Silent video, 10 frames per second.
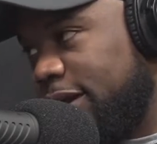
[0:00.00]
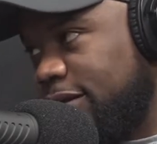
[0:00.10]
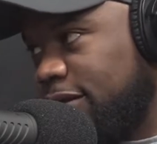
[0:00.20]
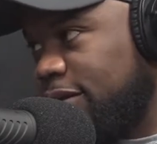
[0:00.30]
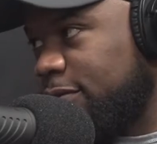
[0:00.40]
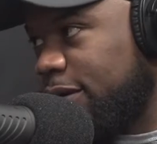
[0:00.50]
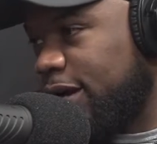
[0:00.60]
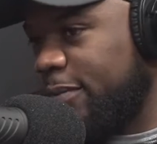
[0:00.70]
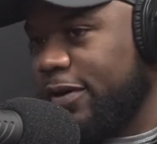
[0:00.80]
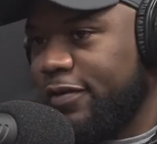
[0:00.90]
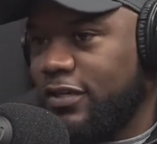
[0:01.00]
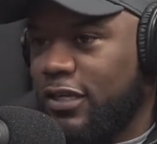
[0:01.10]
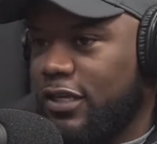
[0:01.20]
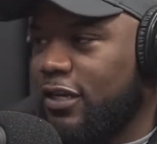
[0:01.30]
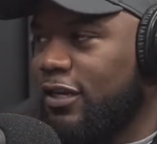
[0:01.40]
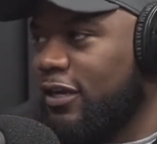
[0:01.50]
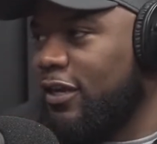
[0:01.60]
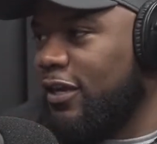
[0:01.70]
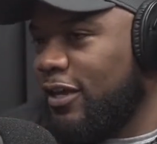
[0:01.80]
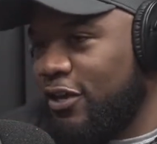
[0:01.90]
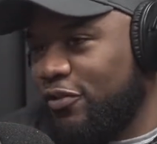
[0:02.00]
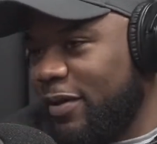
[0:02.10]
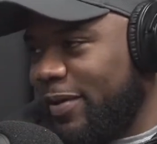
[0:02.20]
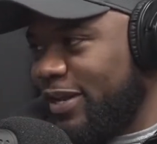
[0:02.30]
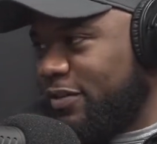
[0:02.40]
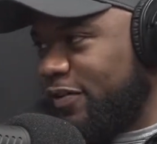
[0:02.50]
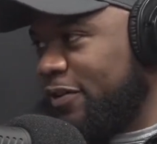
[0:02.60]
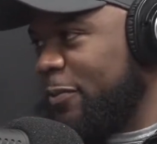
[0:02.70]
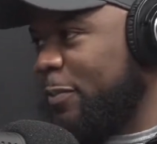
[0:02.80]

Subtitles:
That's why you got to buy real estate. Create passive income.